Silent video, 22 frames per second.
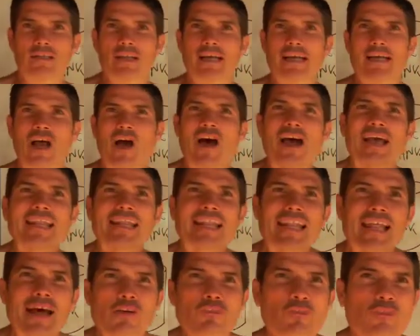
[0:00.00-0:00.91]
like, I
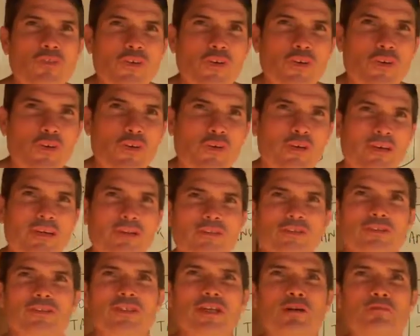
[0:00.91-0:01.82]
love you.
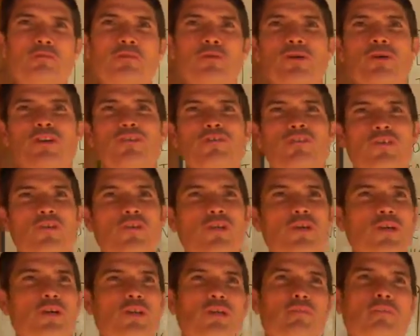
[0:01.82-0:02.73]
You're so beautiful.
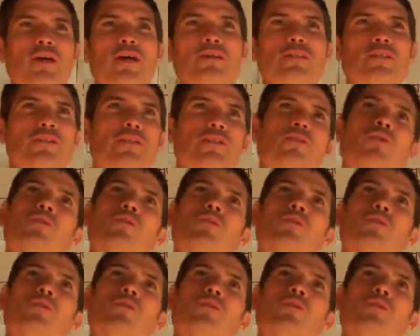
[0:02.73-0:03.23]
You're the most